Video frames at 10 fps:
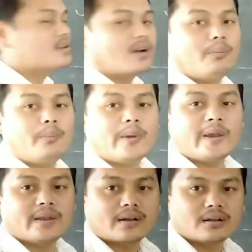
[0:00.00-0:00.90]
to
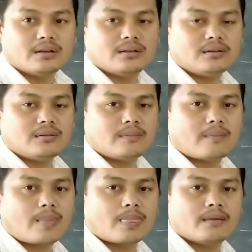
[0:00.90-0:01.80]
compare.
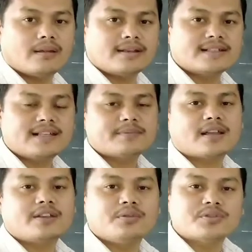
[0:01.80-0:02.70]
Adjectives
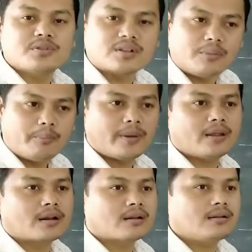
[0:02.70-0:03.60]
are used to
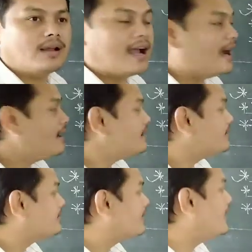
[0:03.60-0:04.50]
compare,
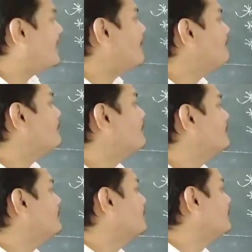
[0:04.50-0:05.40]
and they
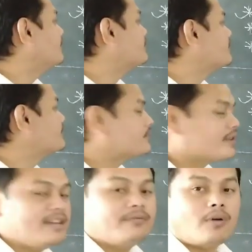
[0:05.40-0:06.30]
have
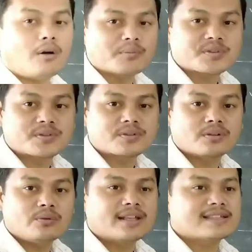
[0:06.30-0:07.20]
three forms.
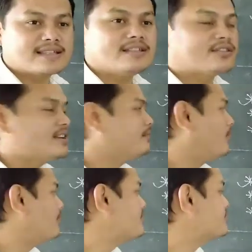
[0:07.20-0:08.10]
We can say three
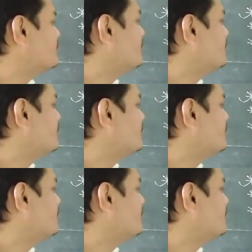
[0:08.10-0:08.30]
forms.